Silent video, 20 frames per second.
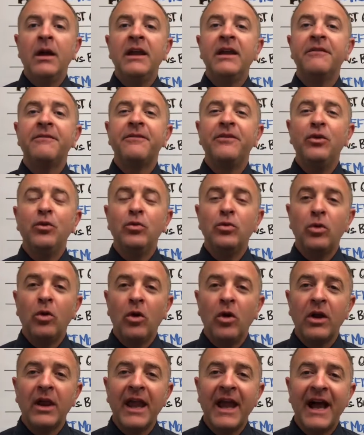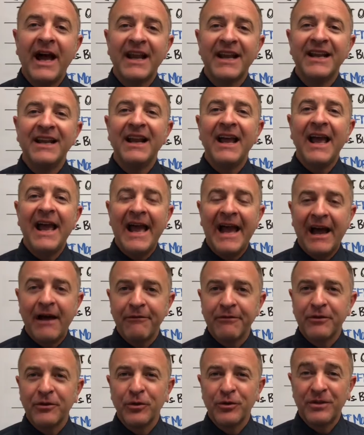If you look at it
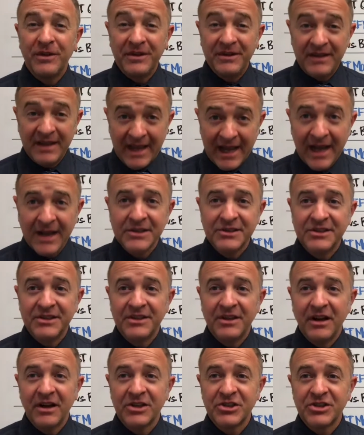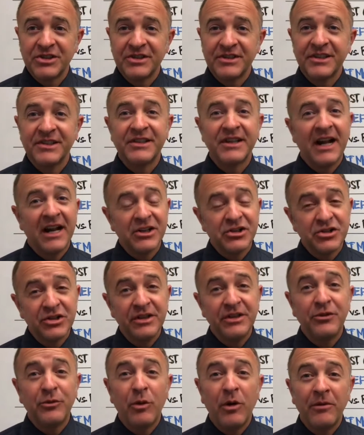after the tax deductions, it's
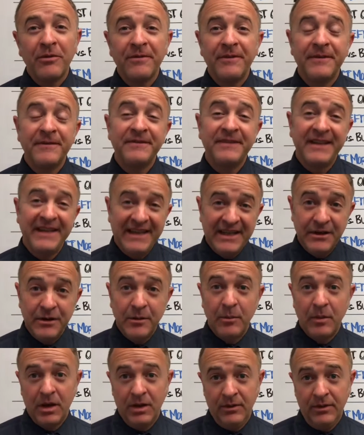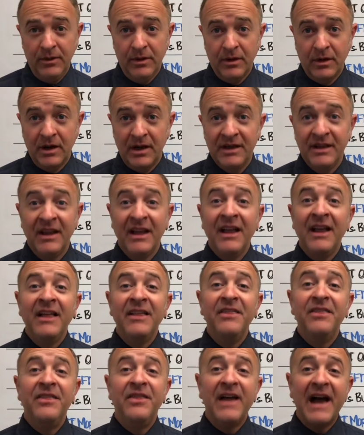actually $1,215 a month, right?
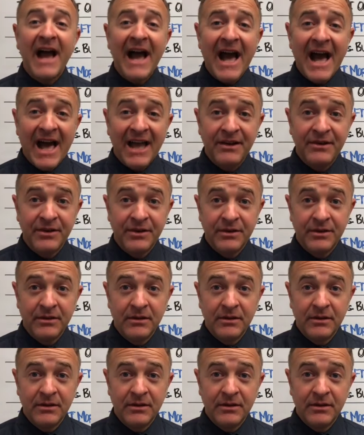That